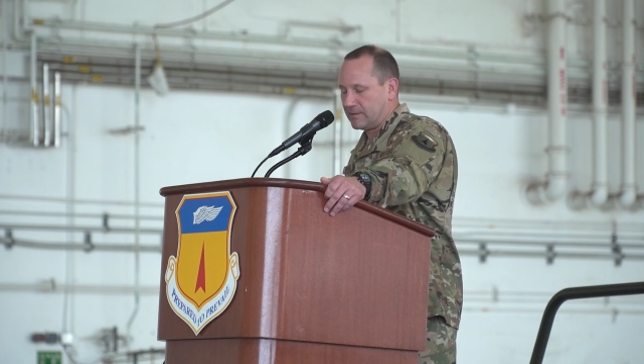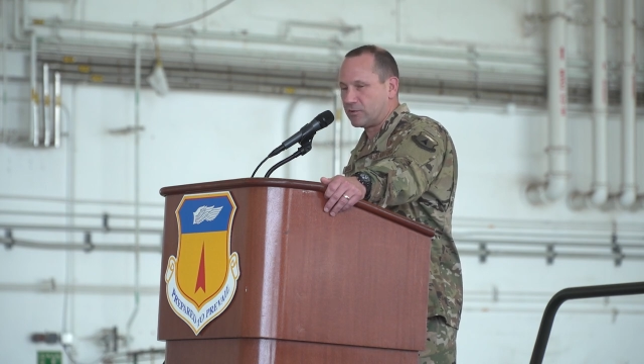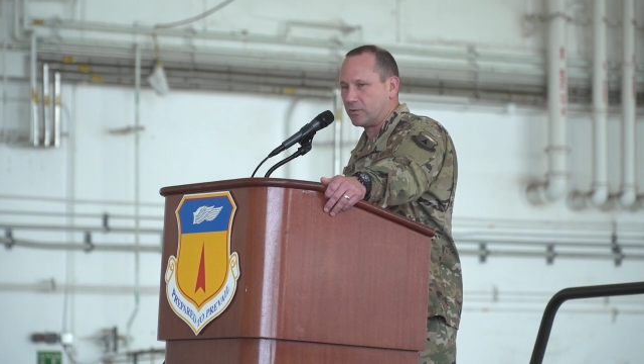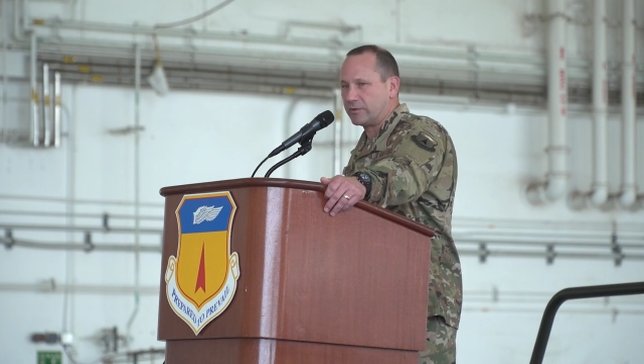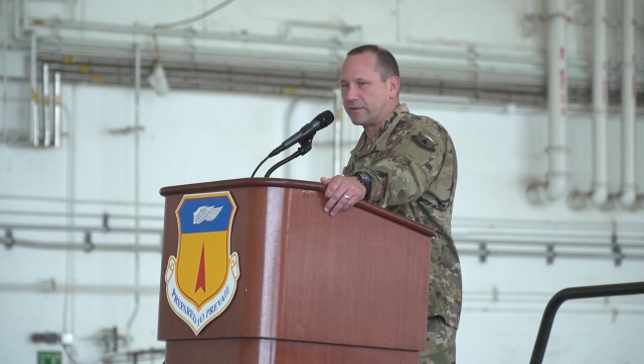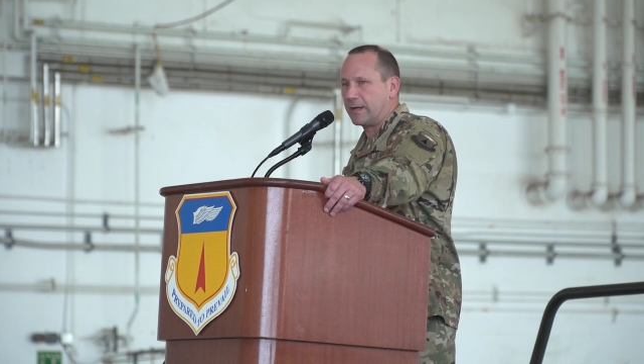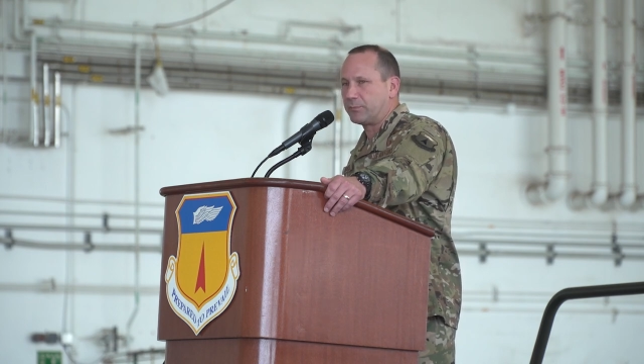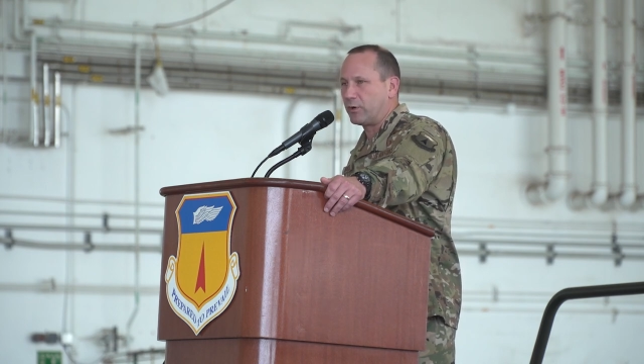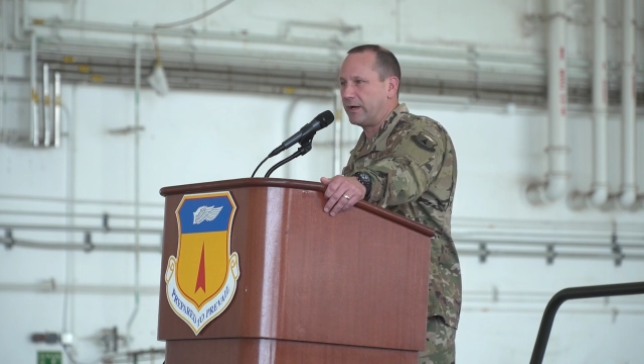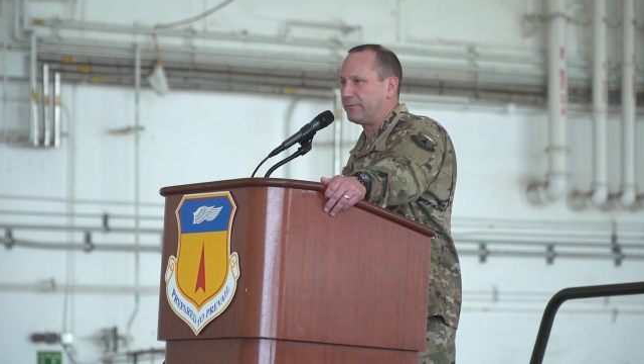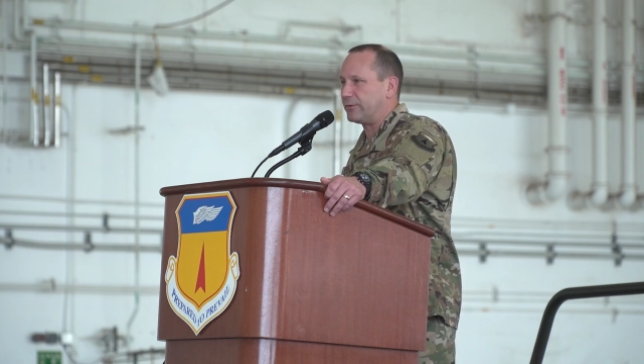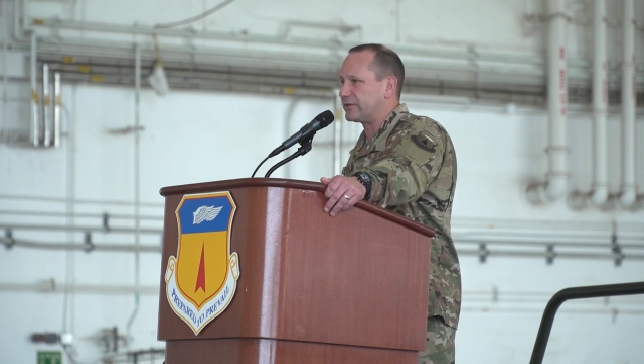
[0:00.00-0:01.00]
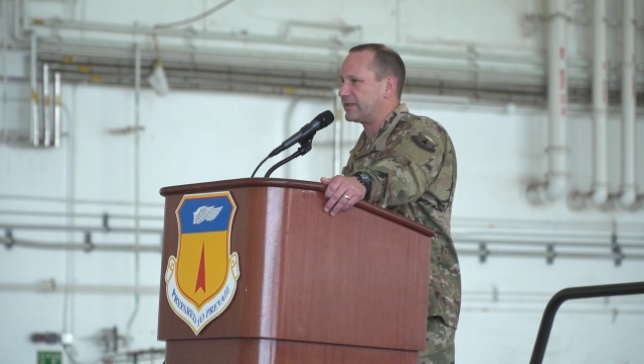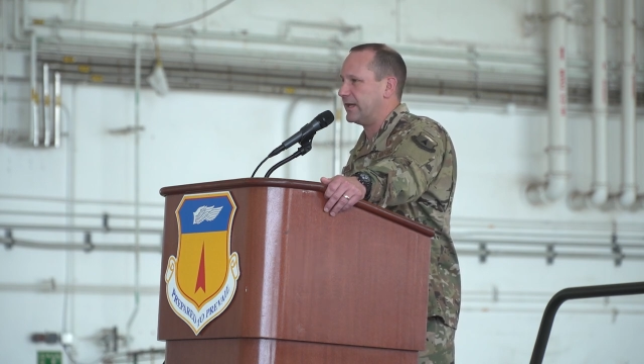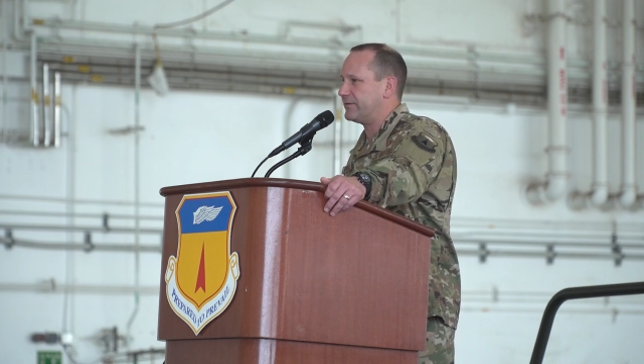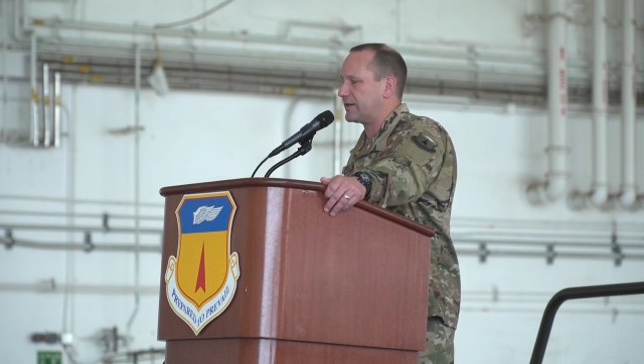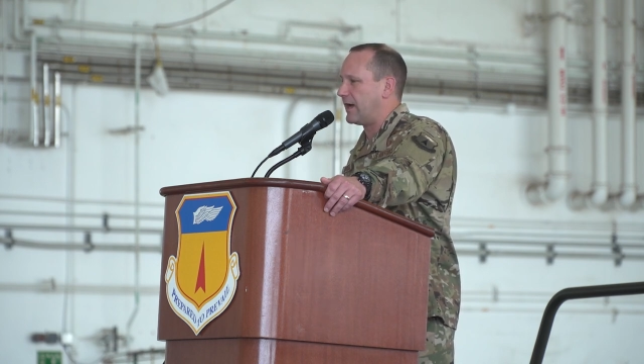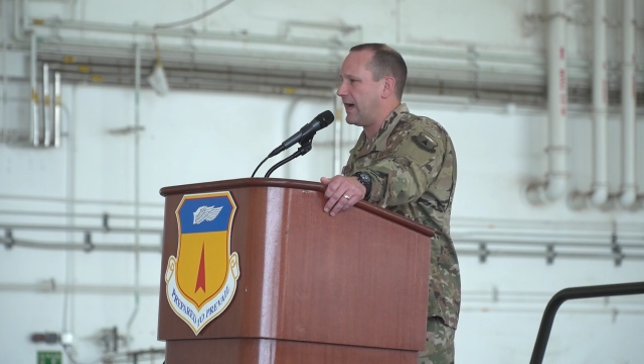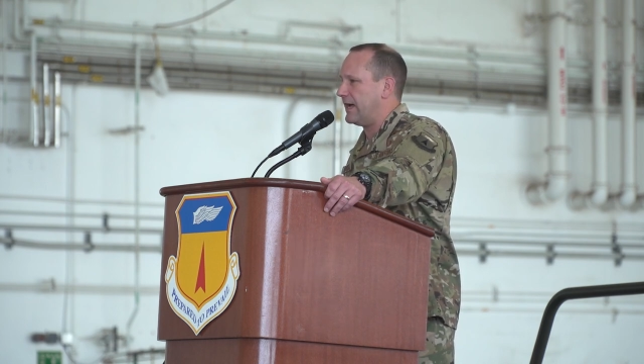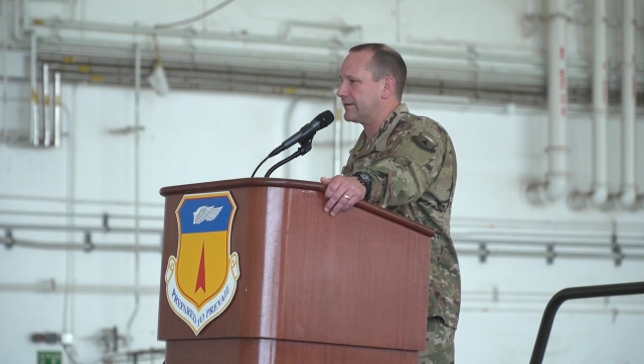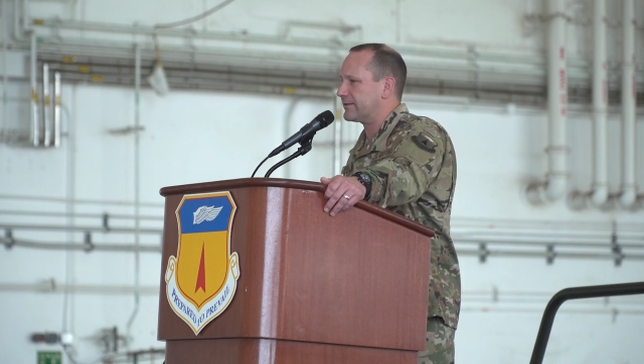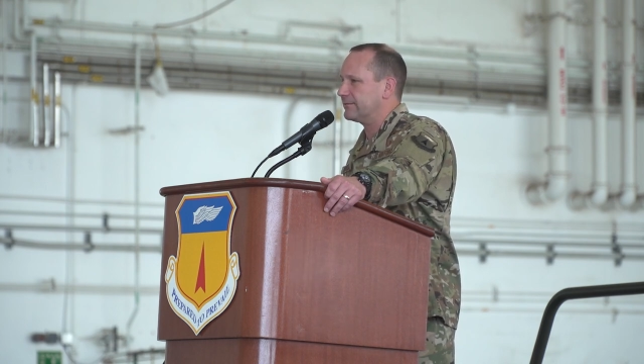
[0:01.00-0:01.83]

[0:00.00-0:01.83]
So as I pray for safe skies,